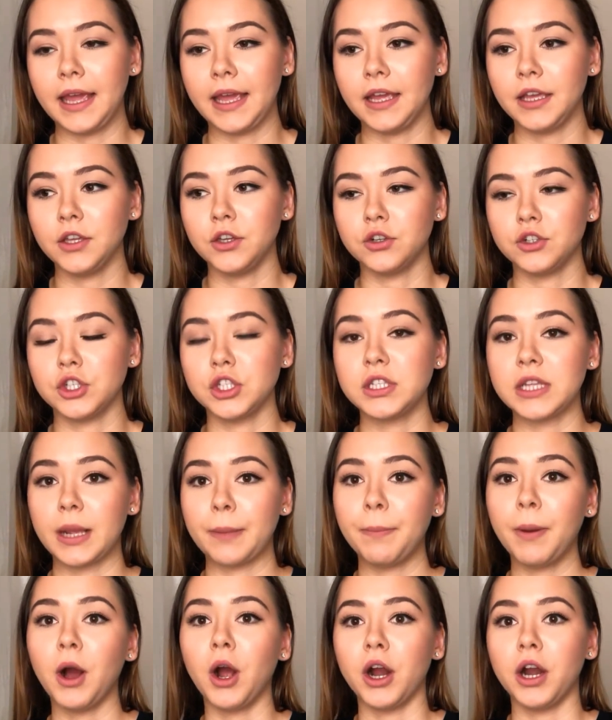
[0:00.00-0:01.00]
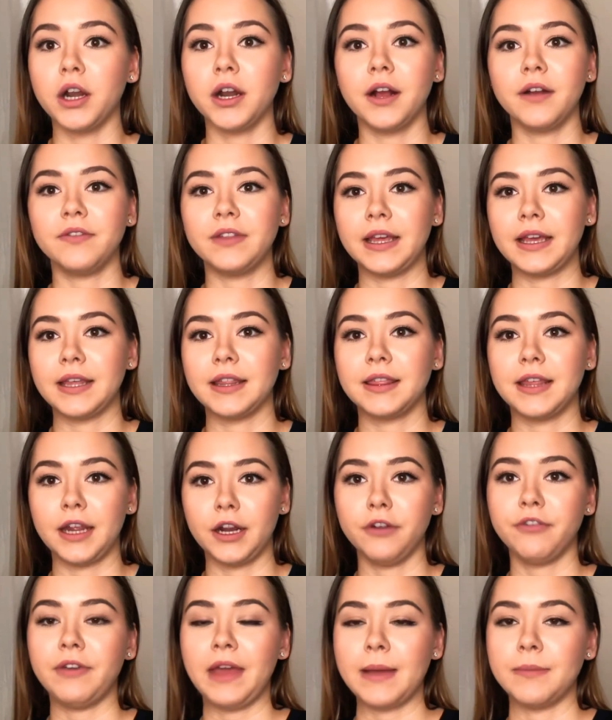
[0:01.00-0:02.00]
you're just like part of like
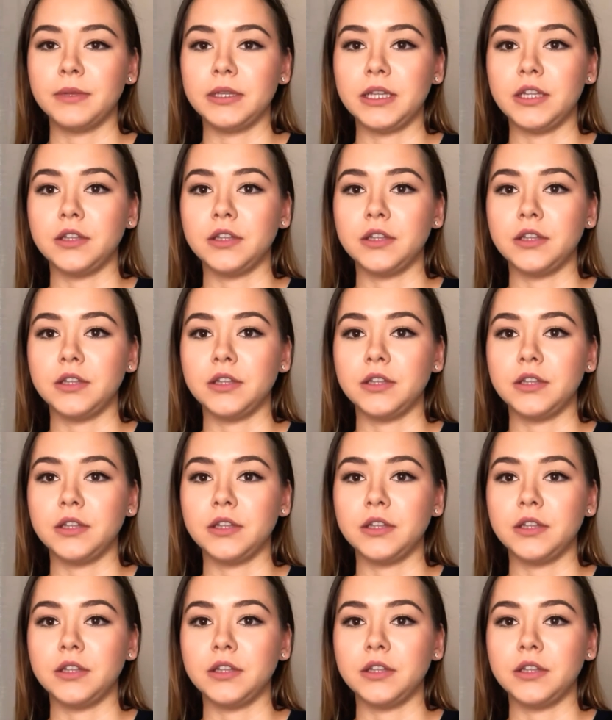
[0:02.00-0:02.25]
their family,